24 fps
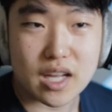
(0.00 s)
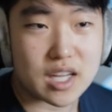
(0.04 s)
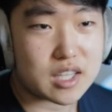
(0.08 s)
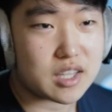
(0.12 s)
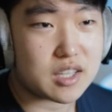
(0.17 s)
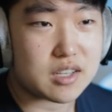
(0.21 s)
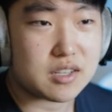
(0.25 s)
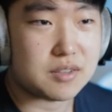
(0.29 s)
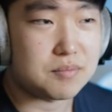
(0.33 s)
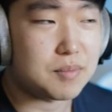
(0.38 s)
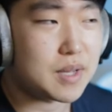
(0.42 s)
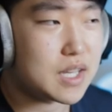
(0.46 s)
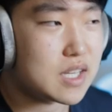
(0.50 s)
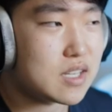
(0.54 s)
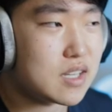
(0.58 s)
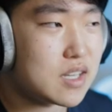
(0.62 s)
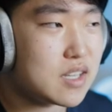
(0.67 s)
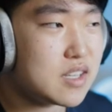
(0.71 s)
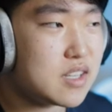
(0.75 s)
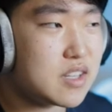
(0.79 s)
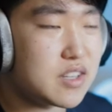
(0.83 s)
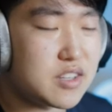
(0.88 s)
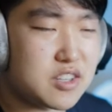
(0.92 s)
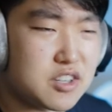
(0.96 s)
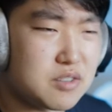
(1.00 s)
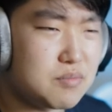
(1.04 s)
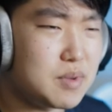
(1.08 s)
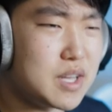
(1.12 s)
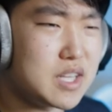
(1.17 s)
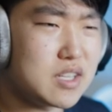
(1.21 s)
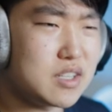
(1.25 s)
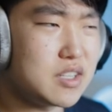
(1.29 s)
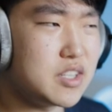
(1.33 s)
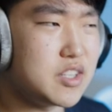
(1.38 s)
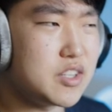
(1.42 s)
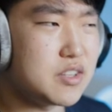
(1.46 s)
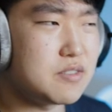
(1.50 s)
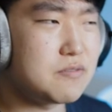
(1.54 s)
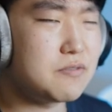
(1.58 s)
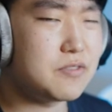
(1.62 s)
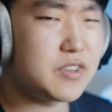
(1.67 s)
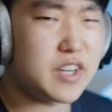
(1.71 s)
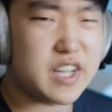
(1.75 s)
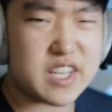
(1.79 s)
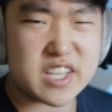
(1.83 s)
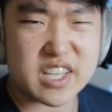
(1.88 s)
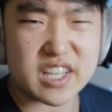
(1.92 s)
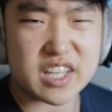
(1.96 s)
That doesn't make sense because you're basically just
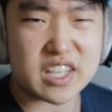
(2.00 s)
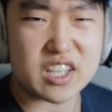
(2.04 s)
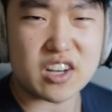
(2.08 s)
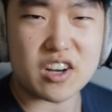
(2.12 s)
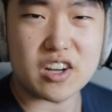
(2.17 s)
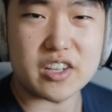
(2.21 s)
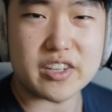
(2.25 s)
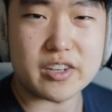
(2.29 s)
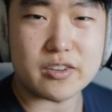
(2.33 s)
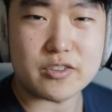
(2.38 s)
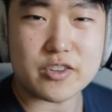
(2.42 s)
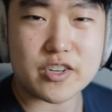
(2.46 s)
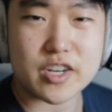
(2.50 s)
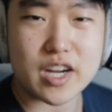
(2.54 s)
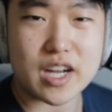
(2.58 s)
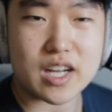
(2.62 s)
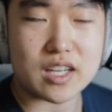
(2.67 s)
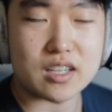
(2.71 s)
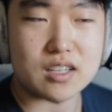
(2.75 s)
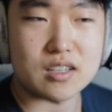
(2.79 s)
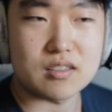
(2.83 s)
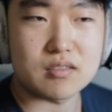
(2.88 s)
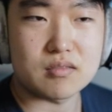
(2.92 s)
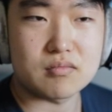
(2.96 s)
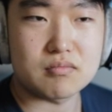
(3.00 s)
freezing an audio track